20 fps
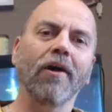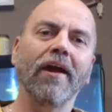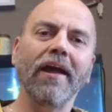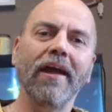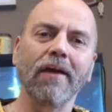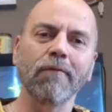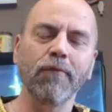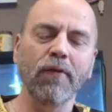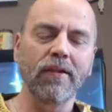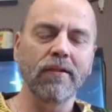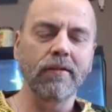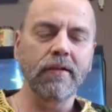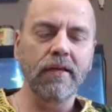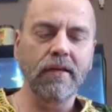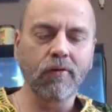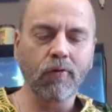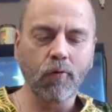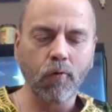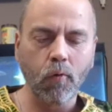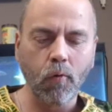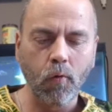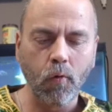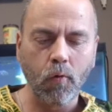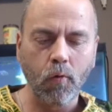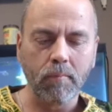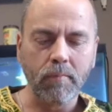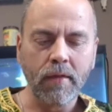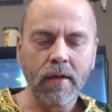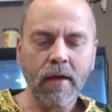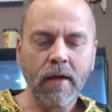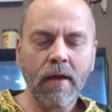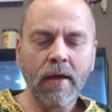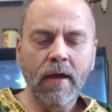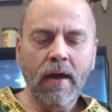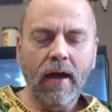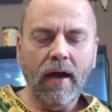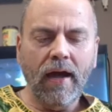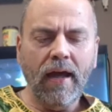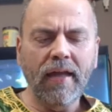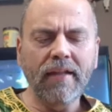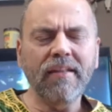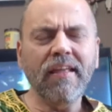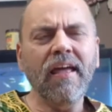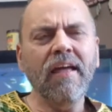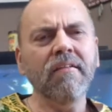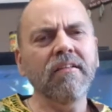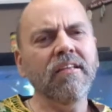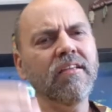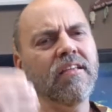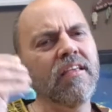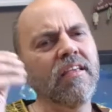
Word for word: heavenly home. And, and